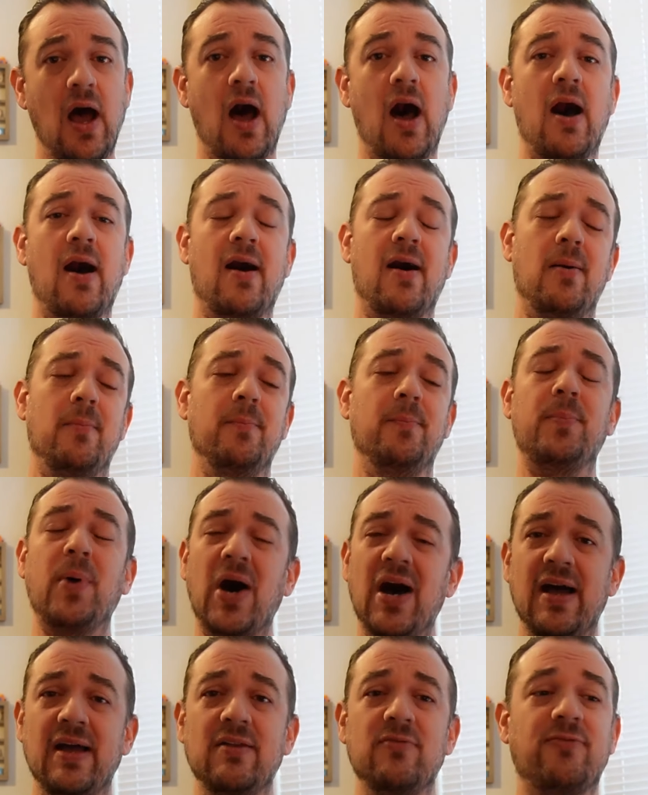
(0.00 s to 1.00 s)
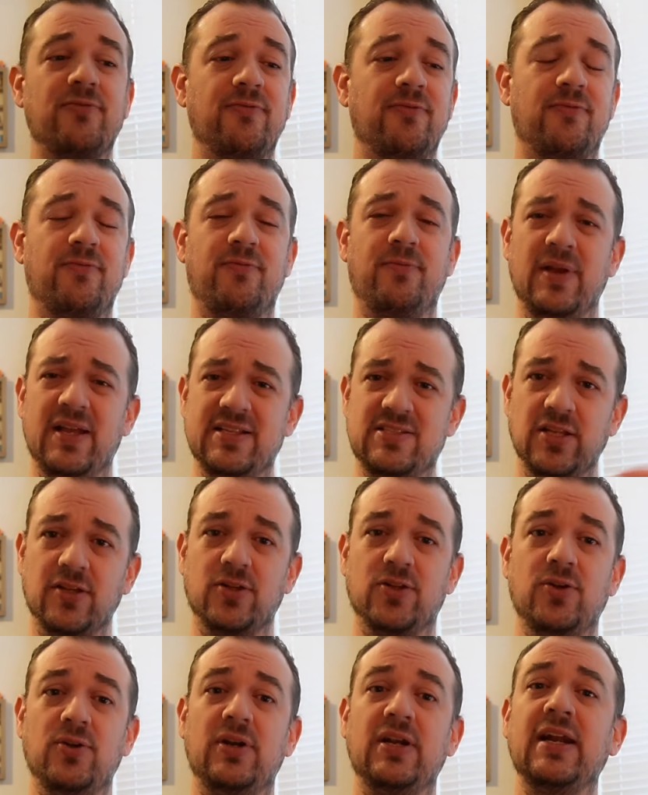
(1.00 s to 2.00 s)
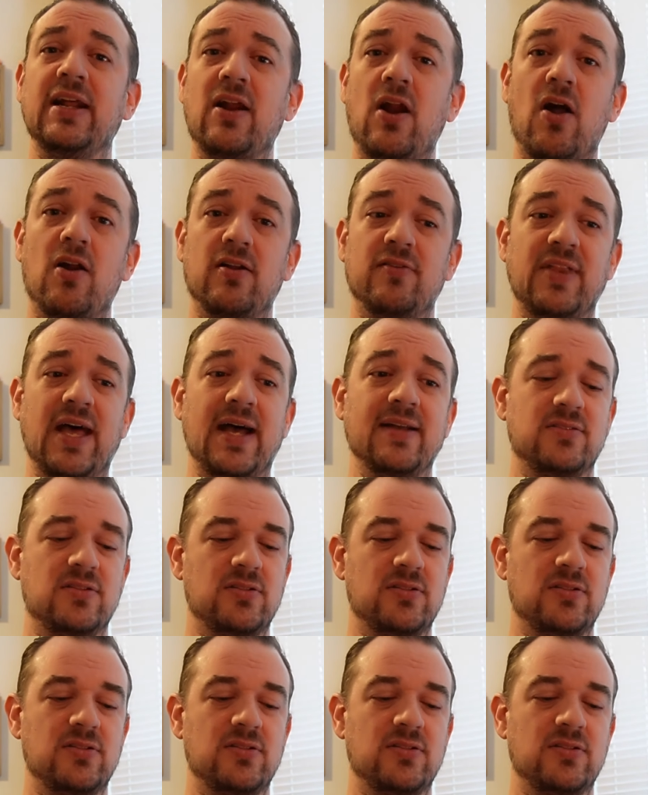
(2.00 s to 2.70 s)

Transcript: um, but it's included in all of that,